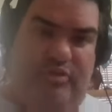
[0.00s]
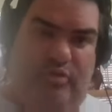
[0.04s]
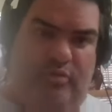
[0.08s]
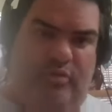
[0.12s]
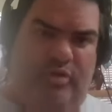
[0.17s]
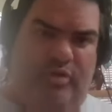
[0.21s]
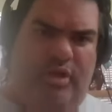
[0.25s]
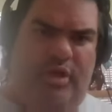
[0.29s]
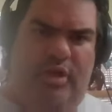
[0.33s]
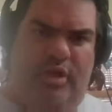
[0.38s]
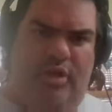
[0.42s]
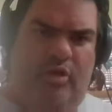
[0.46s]
You'll
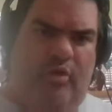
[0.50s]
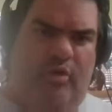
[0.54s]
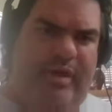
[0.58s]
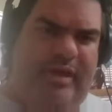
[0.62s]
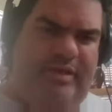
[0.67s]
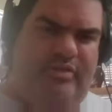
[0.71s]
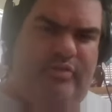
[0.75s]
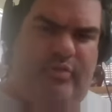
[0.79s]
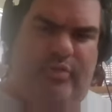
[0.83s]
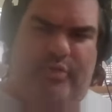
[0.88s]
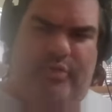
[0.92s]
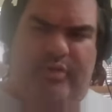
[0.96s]
go
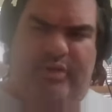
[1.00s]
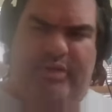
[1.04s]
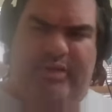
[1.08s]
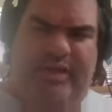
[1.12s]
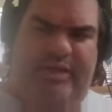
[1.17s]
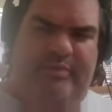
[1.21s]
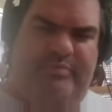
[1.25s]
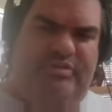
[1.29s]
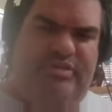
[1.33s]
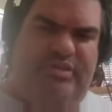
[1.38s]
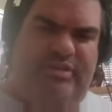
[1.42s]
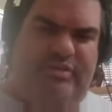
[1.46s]
back to
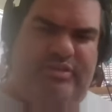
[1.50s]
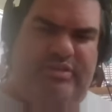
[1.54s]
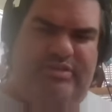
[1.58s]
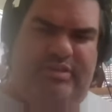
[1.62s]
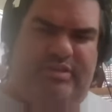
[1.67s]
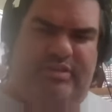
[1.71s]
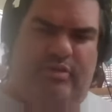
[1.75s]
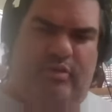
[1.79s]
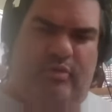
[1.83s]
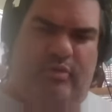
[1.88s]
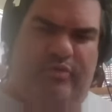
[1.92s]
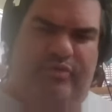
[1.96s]
3-game series
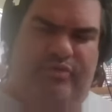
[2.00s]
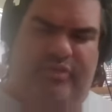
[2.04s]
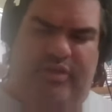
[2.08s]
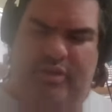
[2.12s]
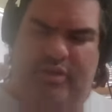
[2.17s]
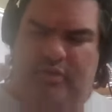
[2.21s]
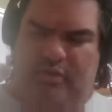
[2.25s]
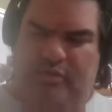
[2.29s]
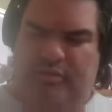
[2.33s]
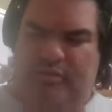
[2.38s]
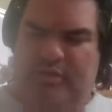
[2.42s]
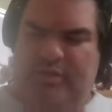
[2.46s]
and no
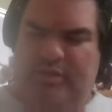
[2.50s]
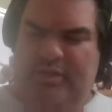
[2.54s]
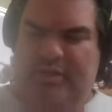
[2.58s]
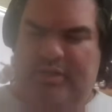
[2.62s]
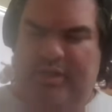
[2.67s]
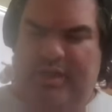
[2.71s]
deal.